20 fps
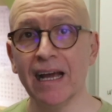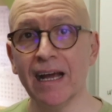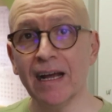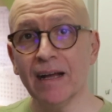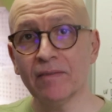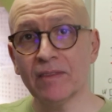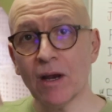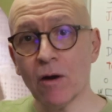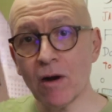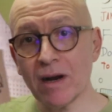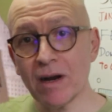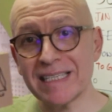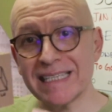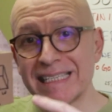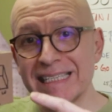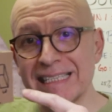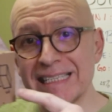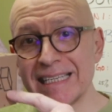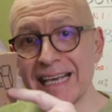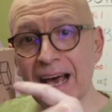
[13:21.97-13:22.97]
There are
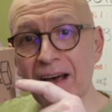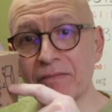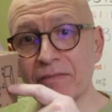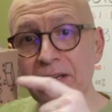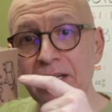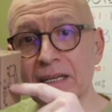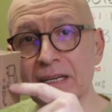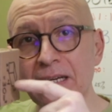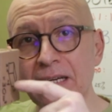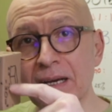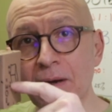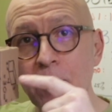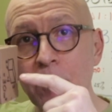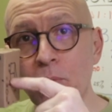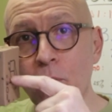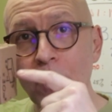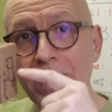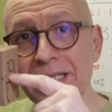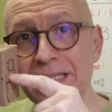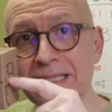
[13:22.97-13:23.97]

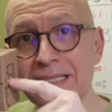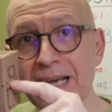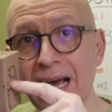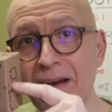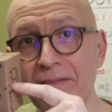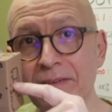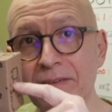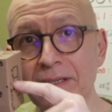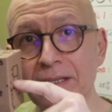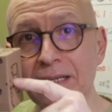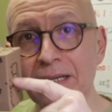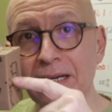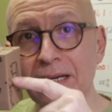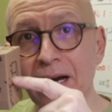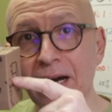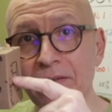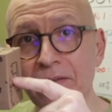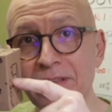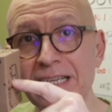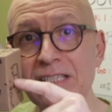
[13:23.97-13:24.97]
7.7
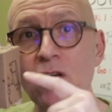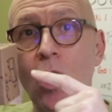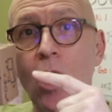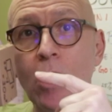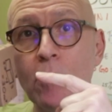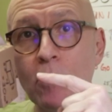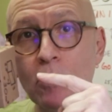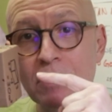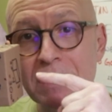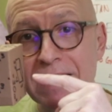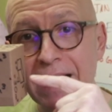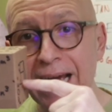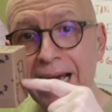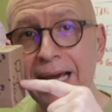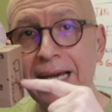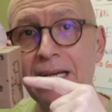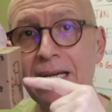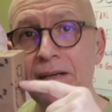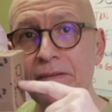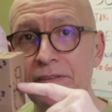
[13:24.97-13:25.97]
of these, almost
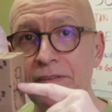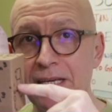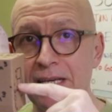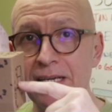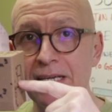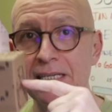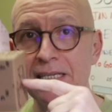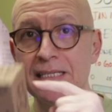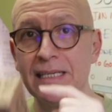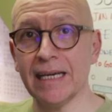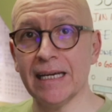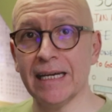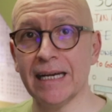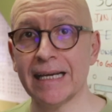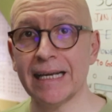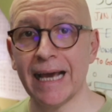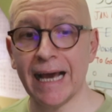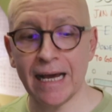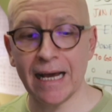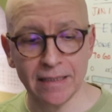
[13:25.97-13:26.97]
8 of these in a
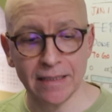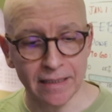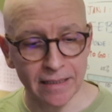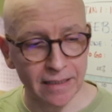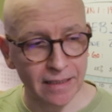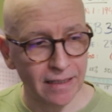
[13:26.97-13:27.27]
gallon.